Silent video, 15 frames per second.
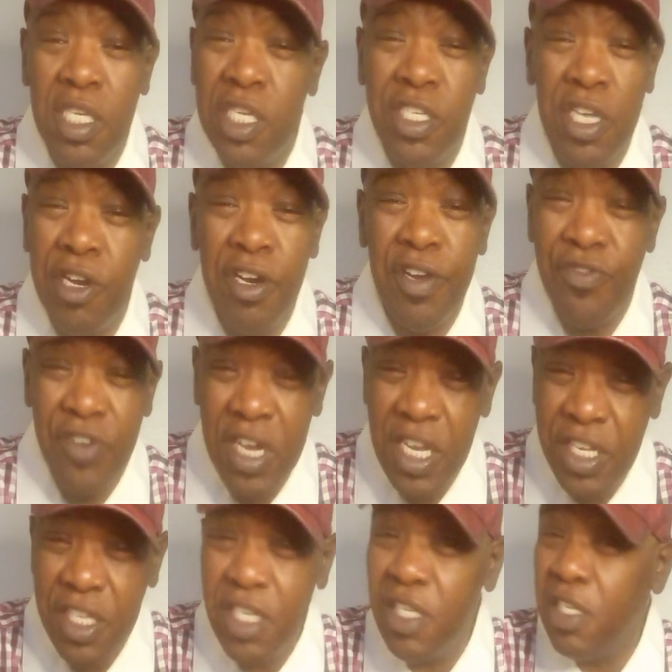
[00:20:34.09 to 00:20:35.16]
is there any
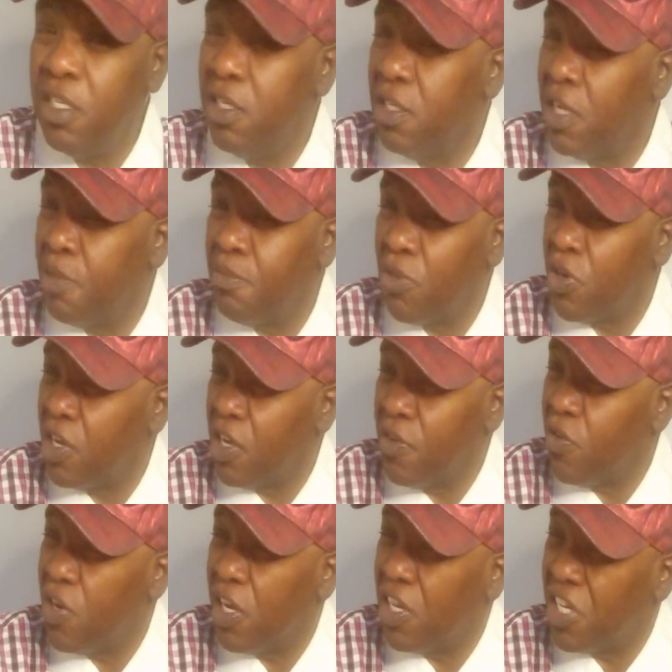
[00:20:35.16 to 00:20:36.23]
reason I'm gonna give
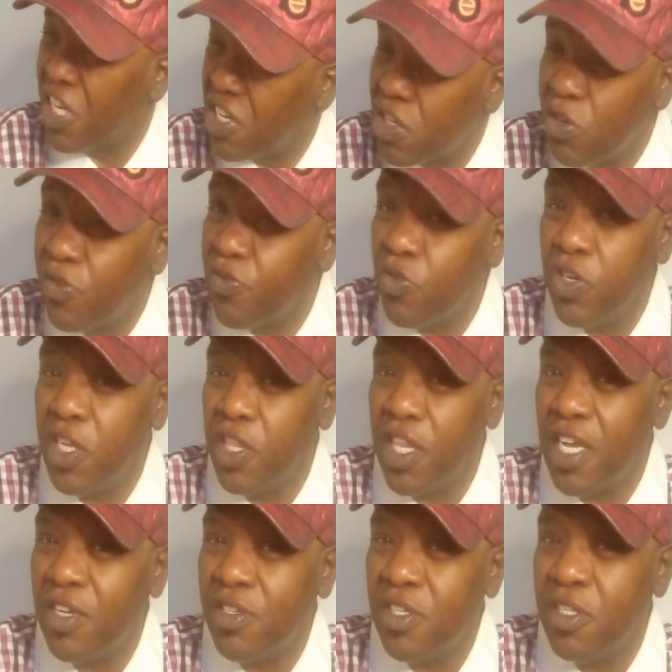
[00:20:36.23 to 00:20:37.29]
you an additional
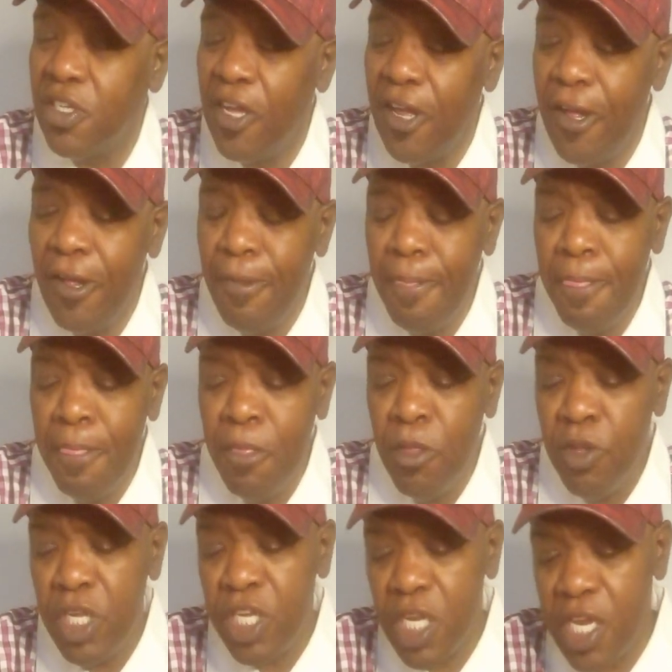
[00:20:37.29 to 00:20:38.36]
40,000?
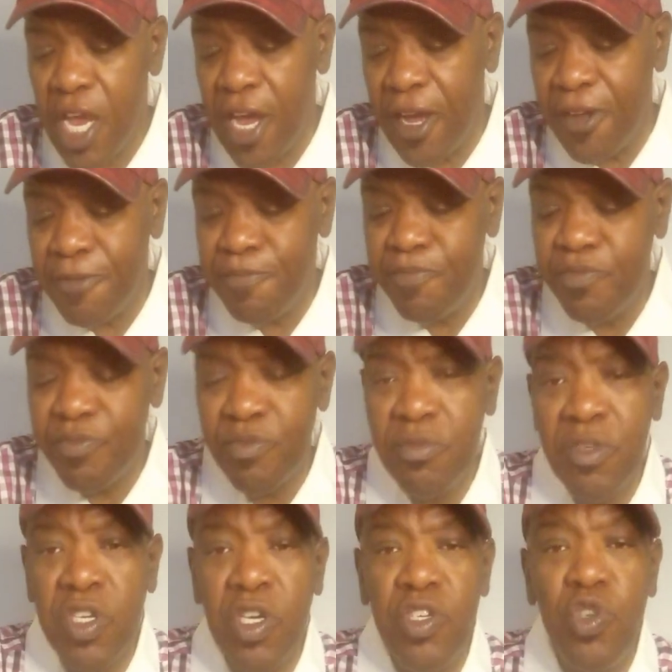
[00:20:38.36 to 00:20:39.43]
He said, yeah,
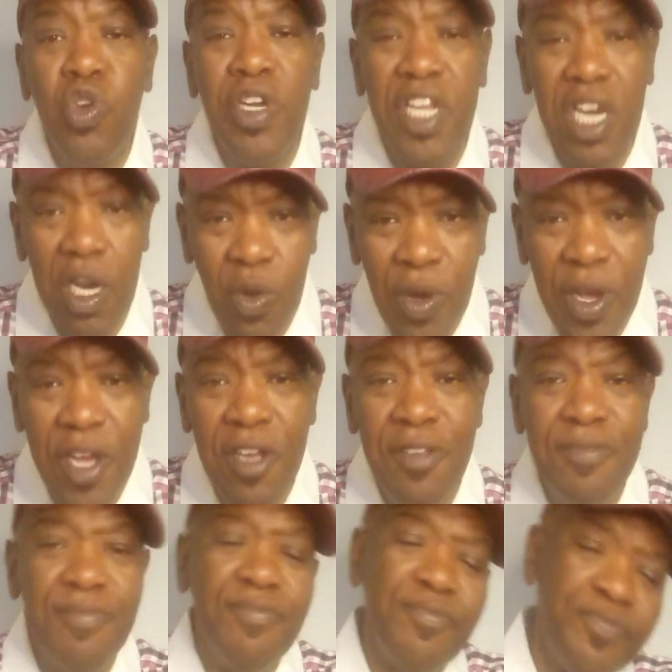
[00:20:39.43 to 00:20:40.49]
because you're gonna need a lawyer